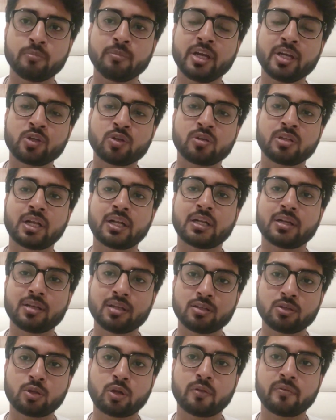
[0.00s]
Make sure that it
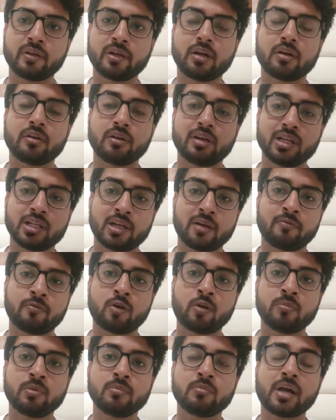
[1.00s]
is solving a real life
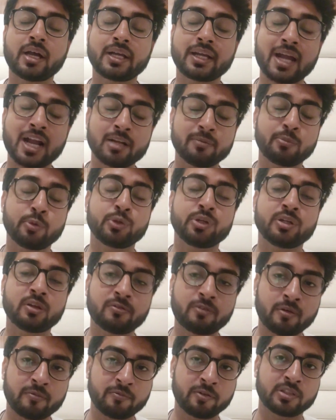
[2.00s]
problem. I can't put
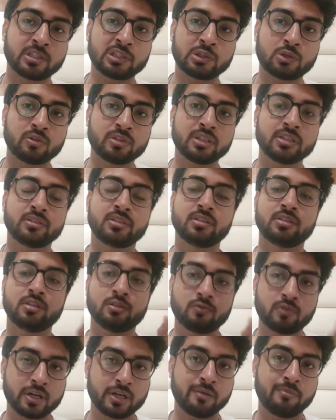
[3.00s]
enough emphasis on this. This
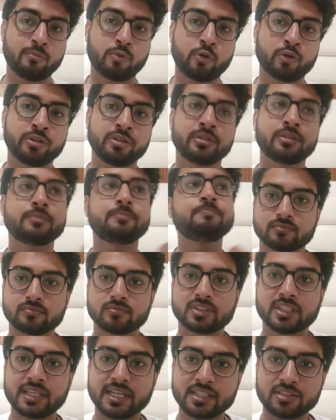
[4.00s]
is very important.
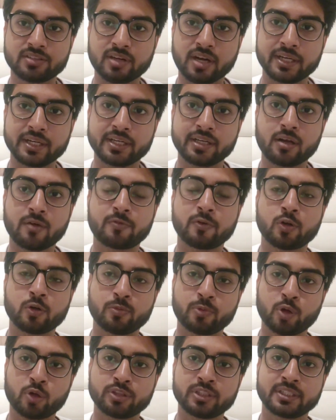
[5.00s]
The next criteria for a
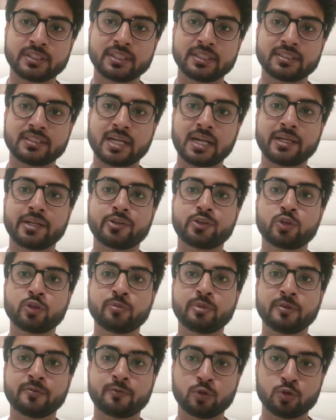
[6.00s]
project is that it
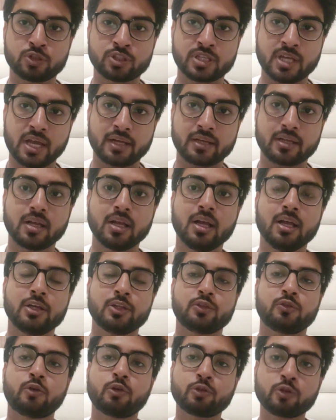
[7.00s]
should be full stack.
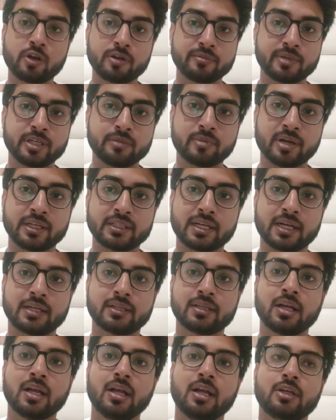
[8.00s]
So what do I mean by that?
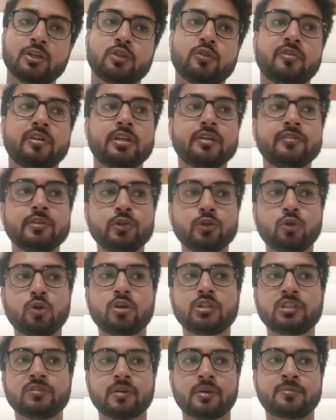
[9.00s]
So whenever you go
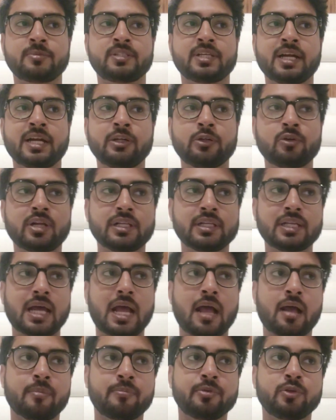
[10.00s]
on a website or an
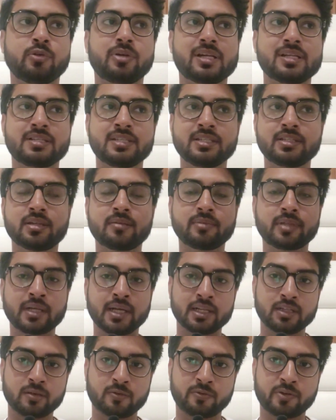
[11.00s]
app, you can see
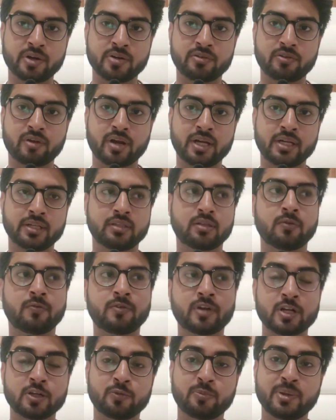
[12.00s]
something at the front, right? The
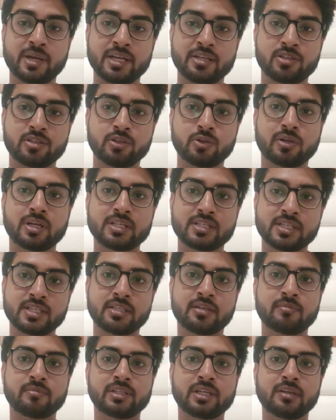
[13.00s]
front page. You can see
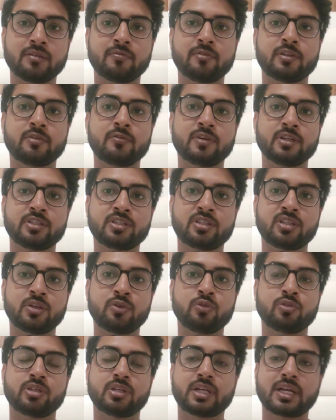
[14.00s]
something with which the
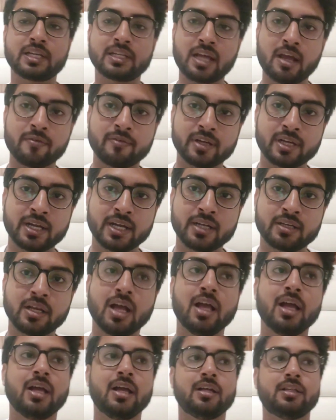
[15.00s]
user can navigate.
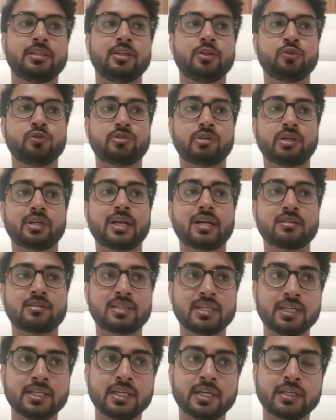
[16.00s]
The user can
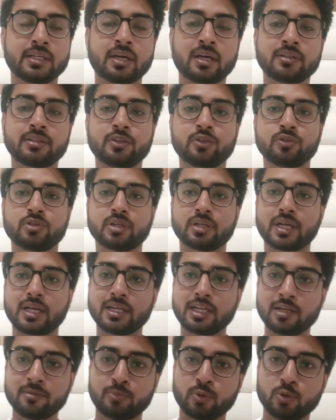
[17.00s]
see data, the user
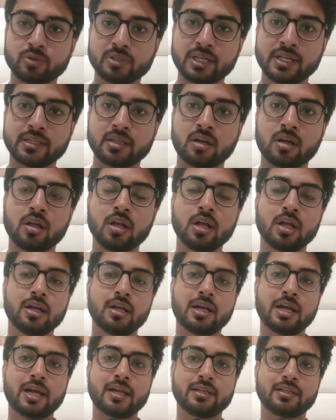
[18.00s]
can input data,
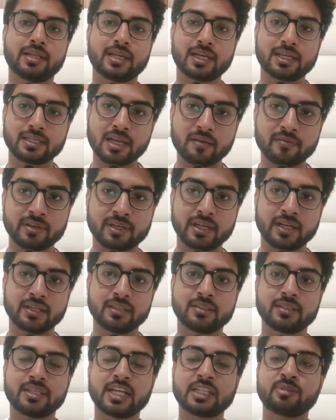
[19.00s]
and they can
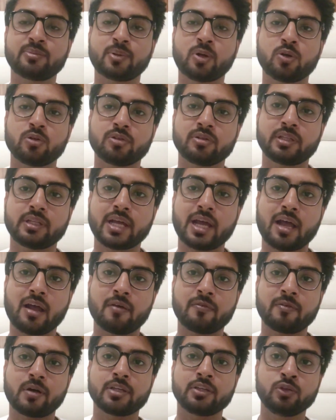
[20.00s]
navigate. That's because they
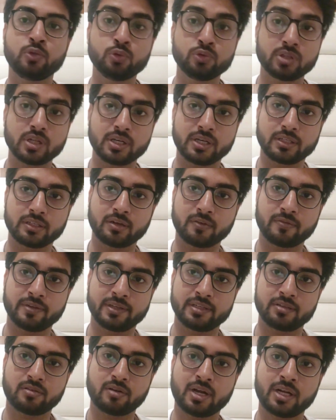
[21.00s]
have a user
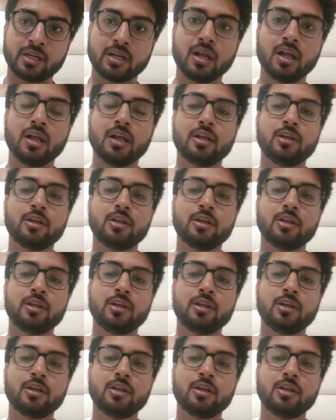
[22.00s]
interface, right?